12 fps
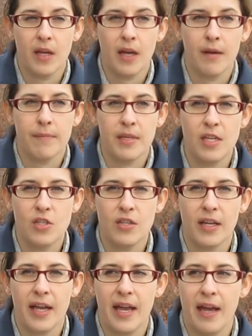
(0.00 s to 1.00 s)
Um, each
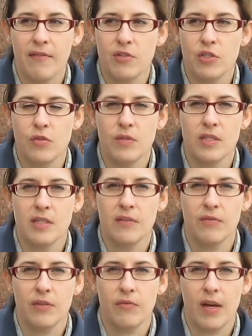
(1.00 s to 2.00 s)
thing I have shoots in
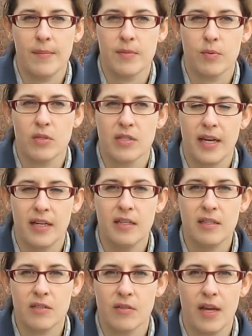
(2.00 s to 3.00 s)
different frames per
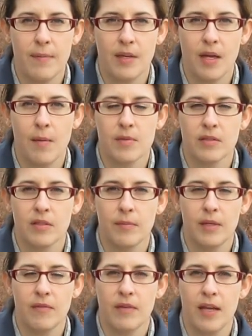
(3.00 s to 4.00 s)
second, so that becomes a little
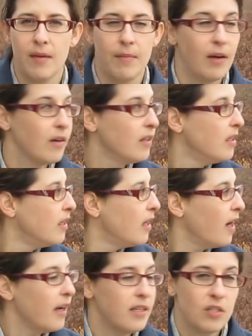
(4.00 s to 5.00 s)
bit of a nightmare
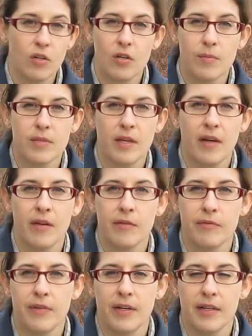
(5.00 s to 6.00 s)
in terms
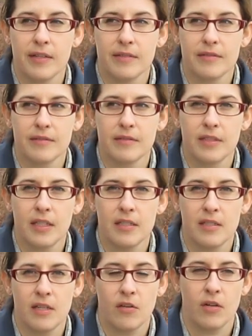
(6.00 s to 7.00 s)
of uh,
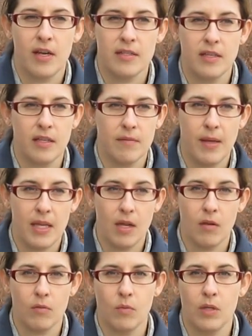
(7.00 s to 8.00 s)
synchronizing and
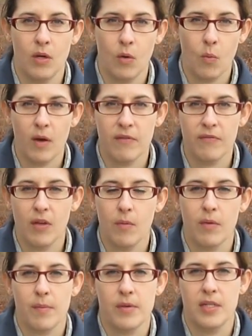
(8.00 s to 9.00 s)
making, you know, one film
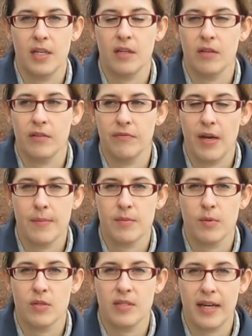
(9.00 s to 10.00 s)
with a particular frames
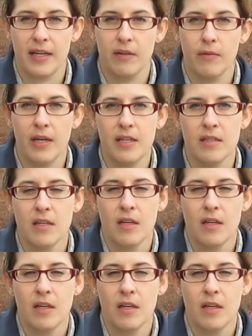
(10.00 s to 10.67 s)
per second rate.